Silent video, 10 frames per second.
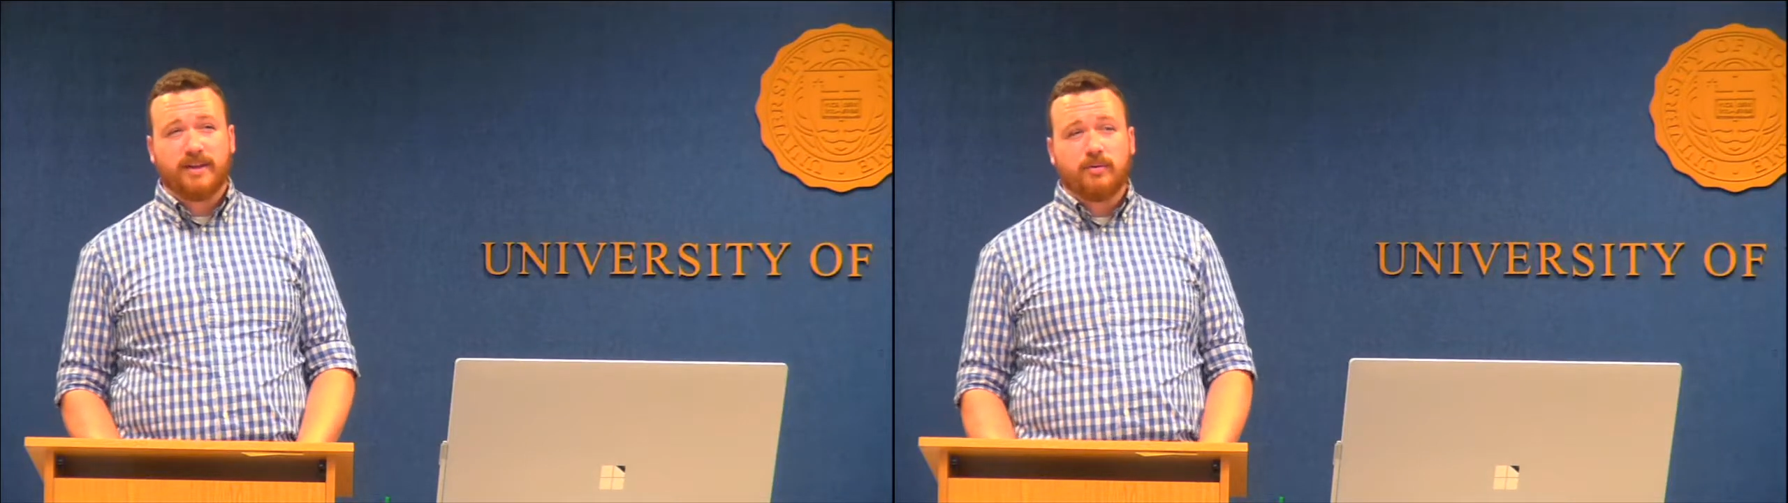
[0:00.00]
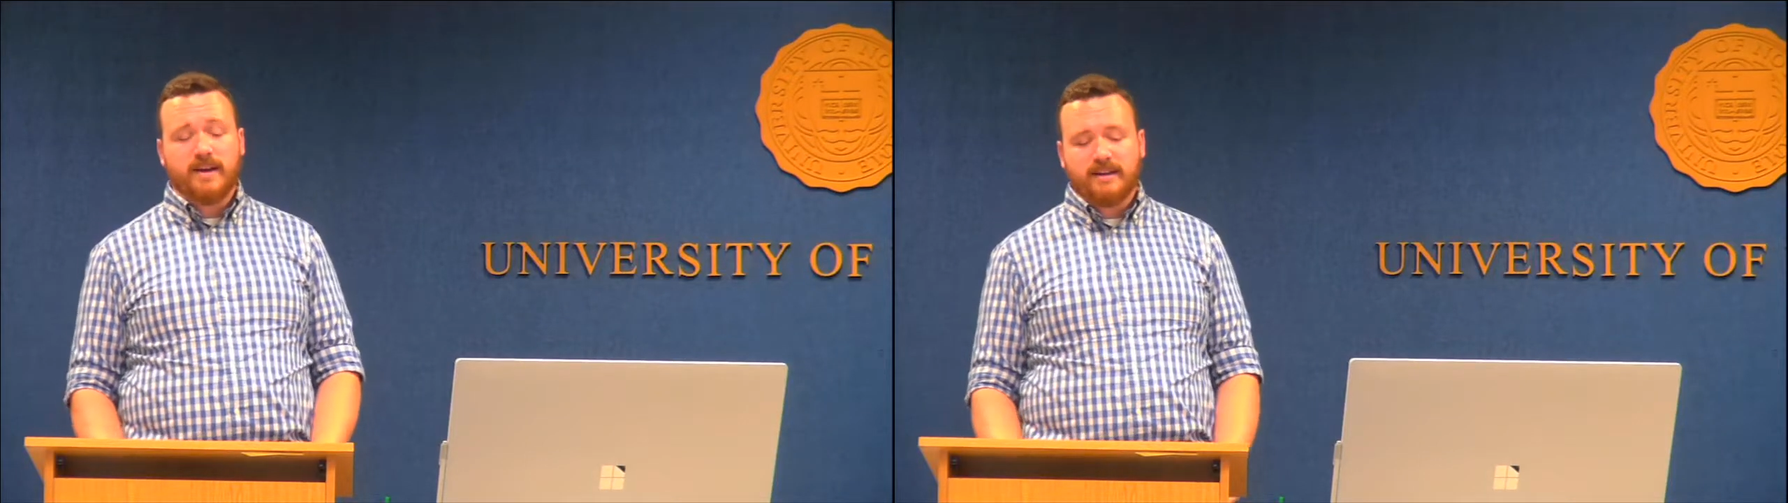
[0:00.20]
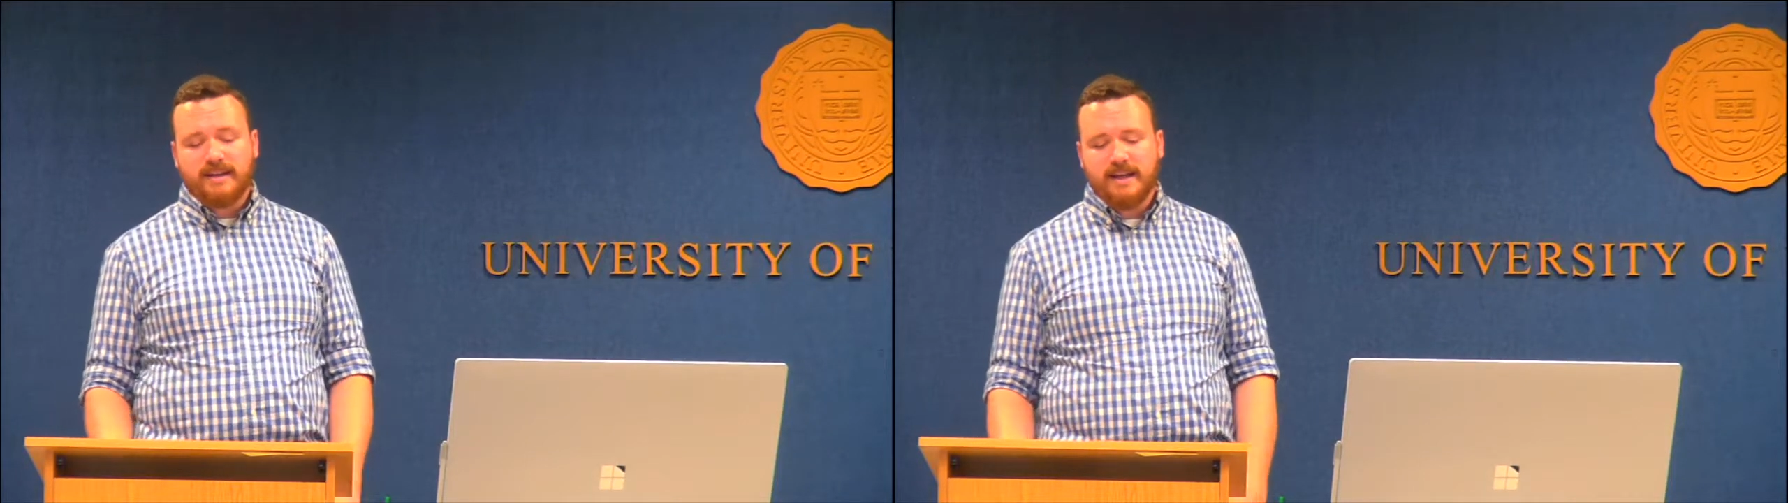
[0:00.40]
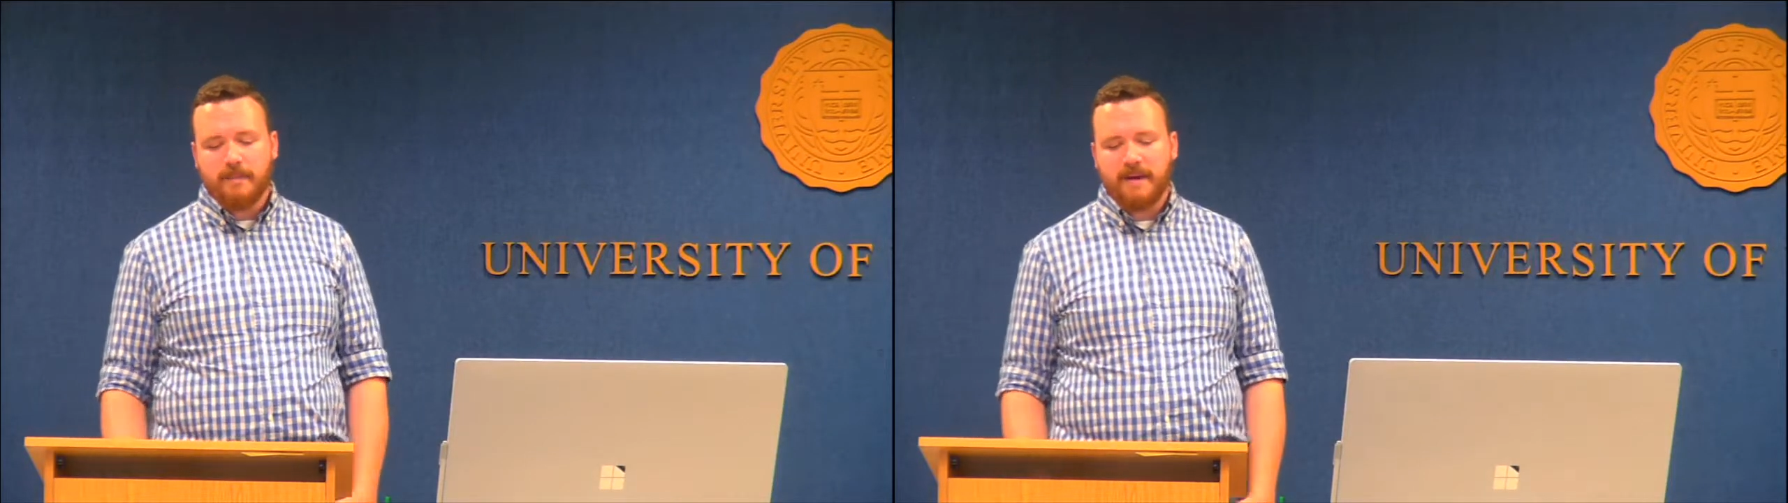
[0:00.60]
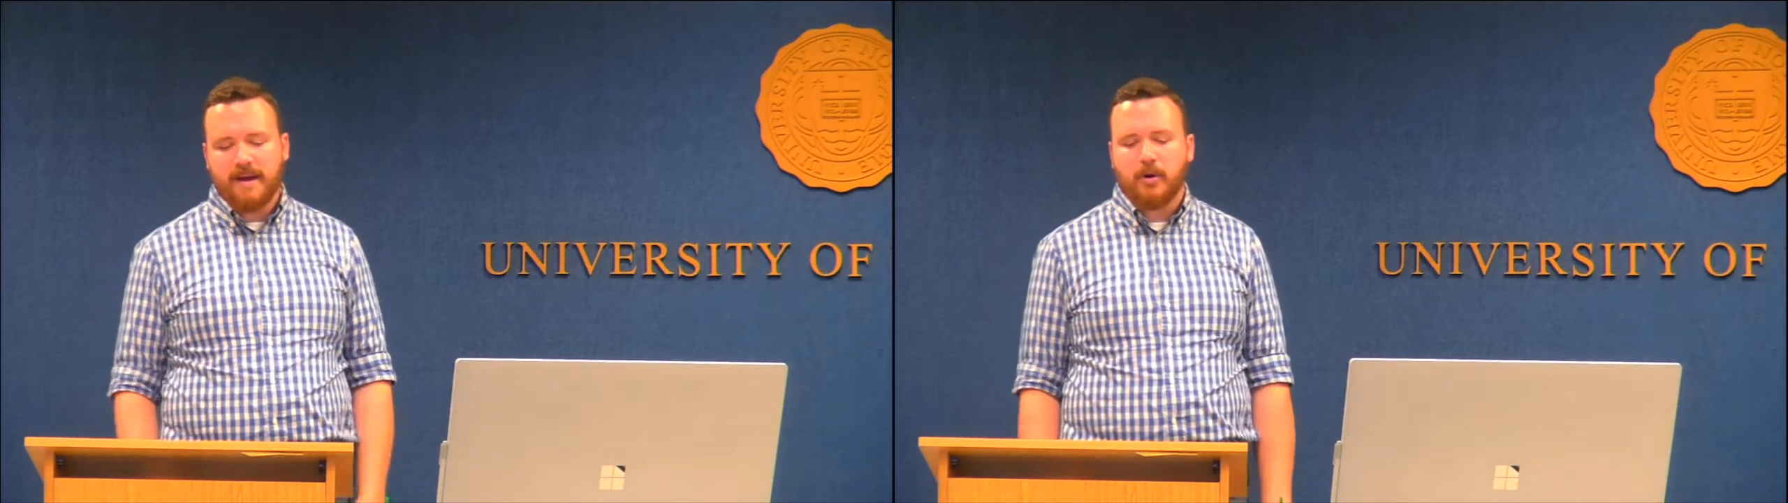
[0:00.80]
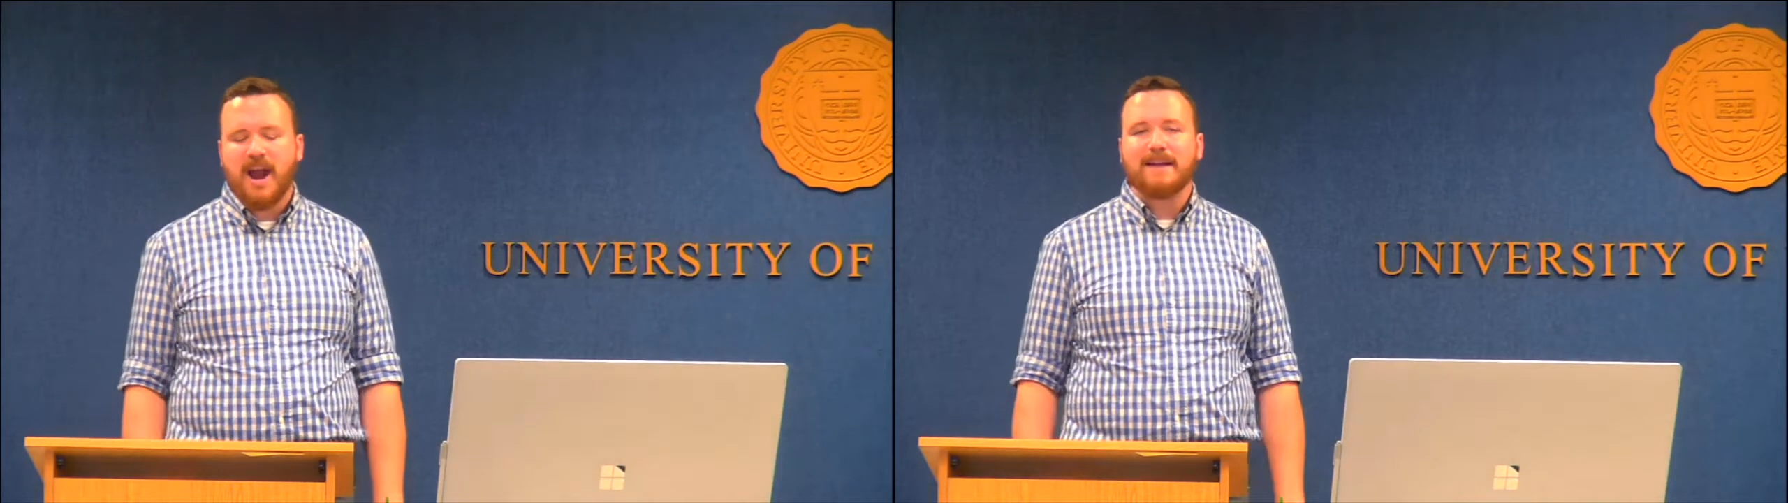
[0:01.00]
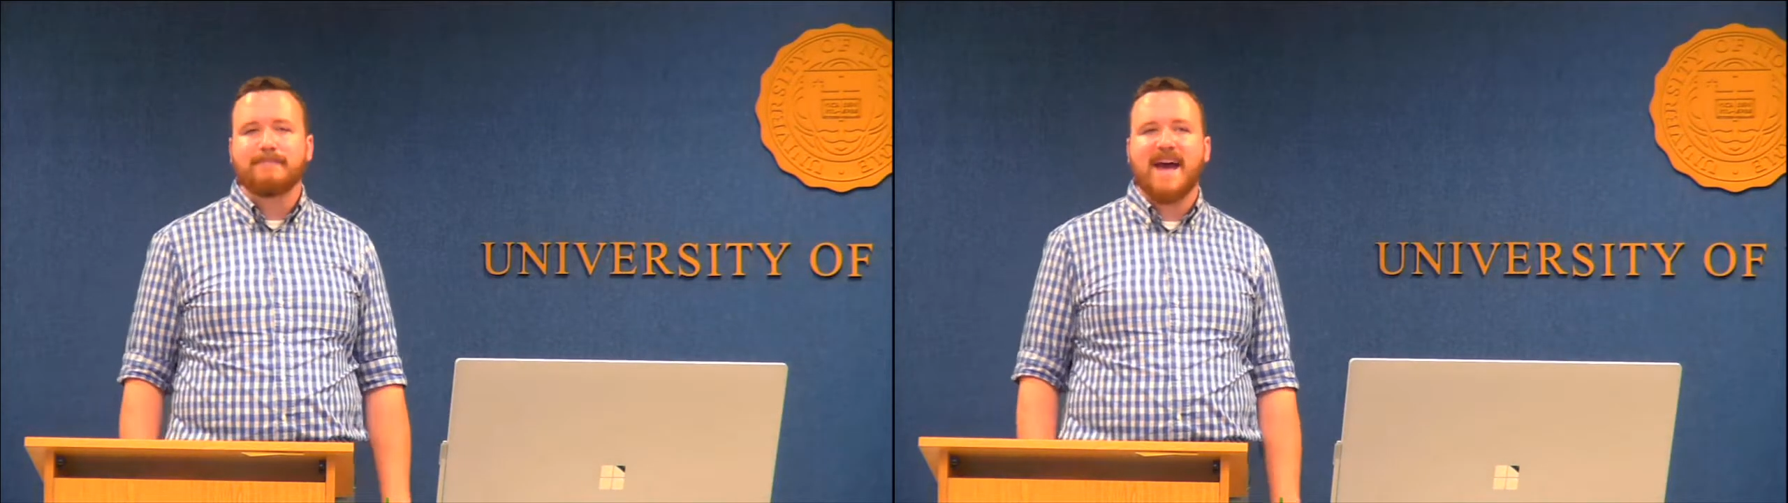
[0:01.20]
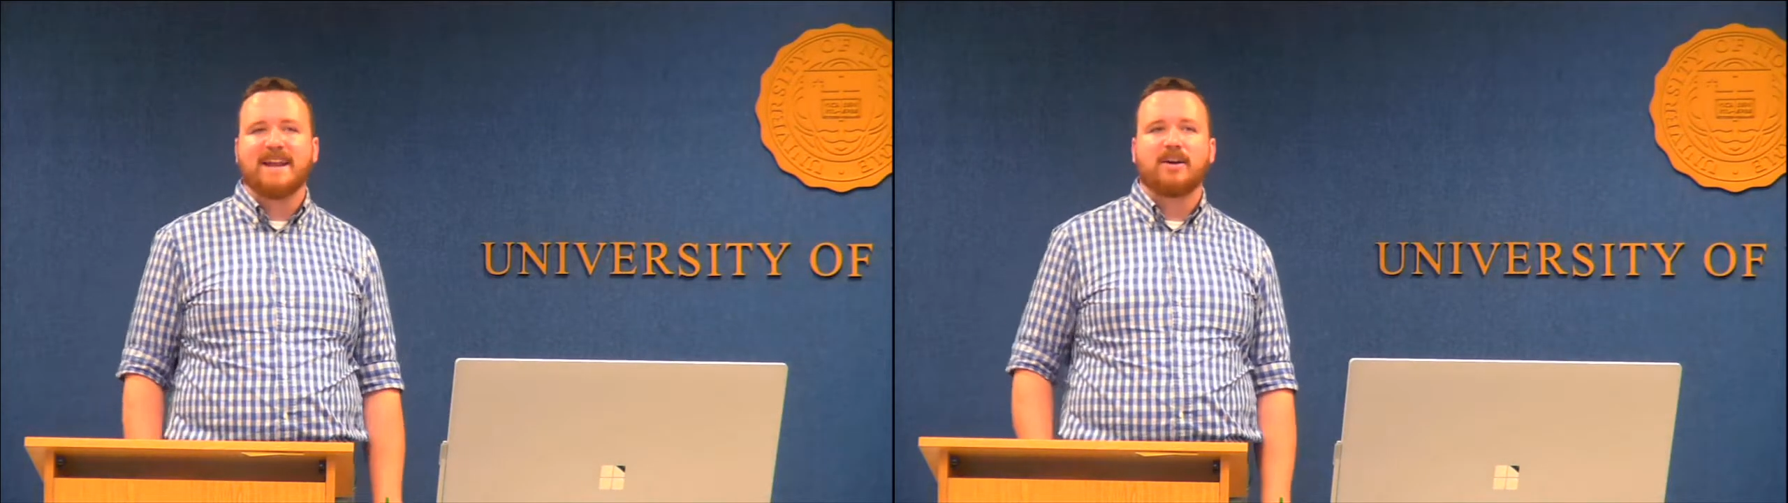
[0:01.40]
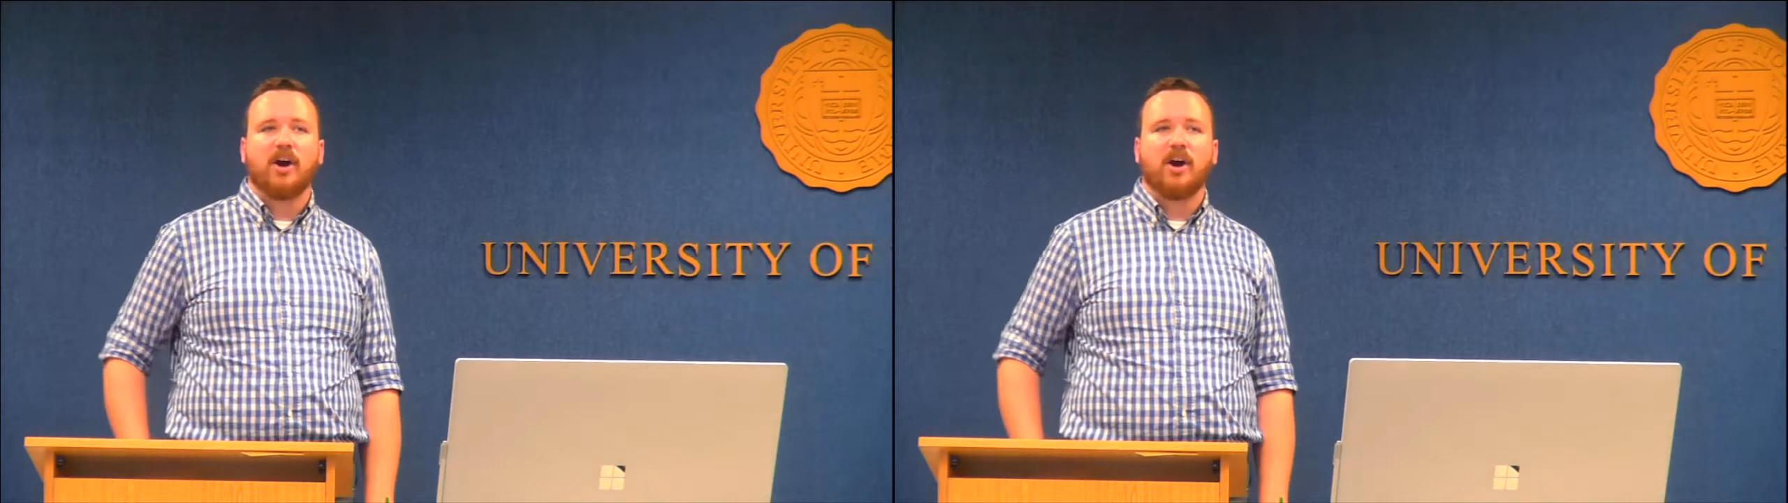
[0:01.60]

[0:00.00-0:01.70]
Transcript: quickly about a pragmatic